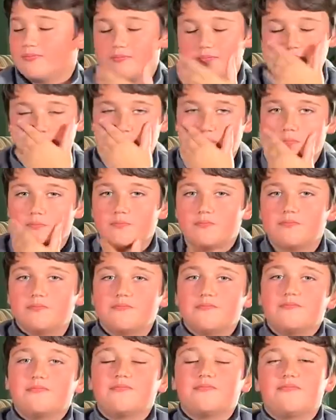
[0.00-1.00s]

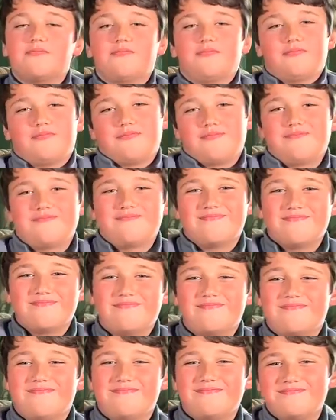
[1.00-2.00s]

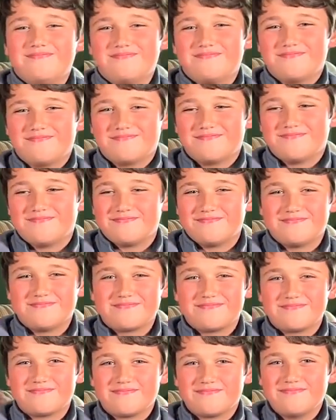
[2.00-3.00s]

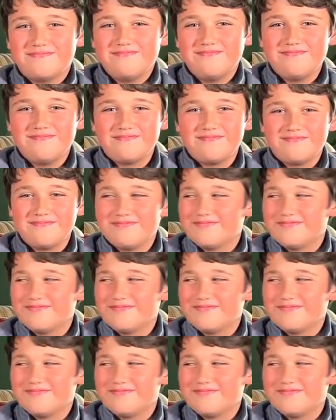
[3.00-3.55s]
The person shown says nothing.